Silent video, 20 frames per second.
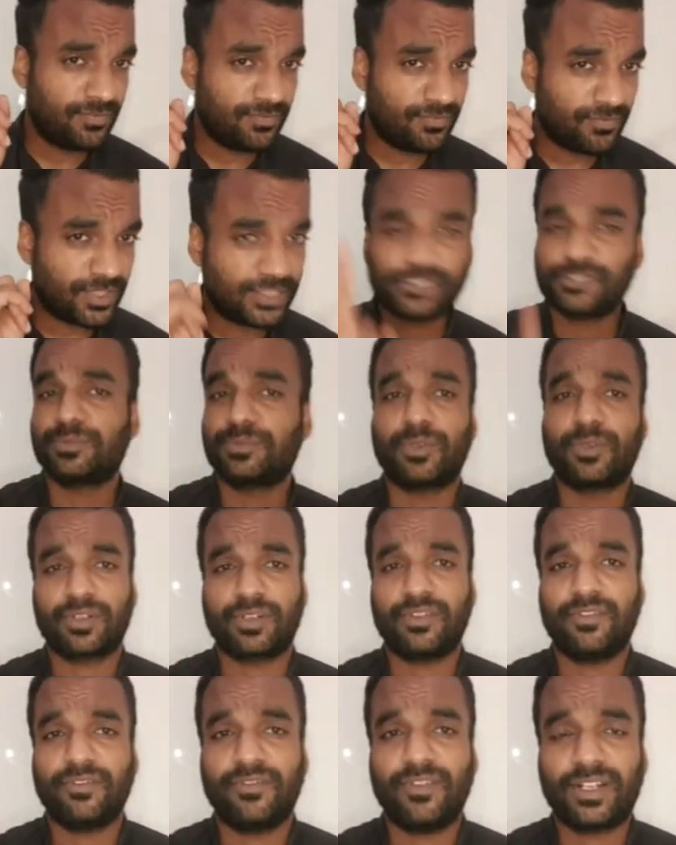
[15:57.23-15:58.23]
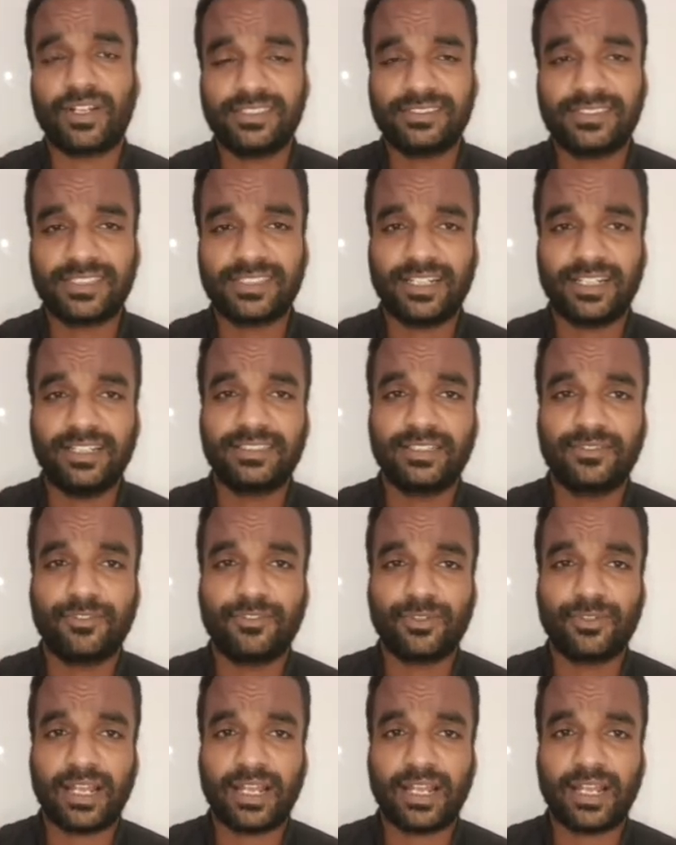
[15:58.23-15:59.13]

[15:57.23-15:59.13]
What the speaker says: Once more, what is the condition for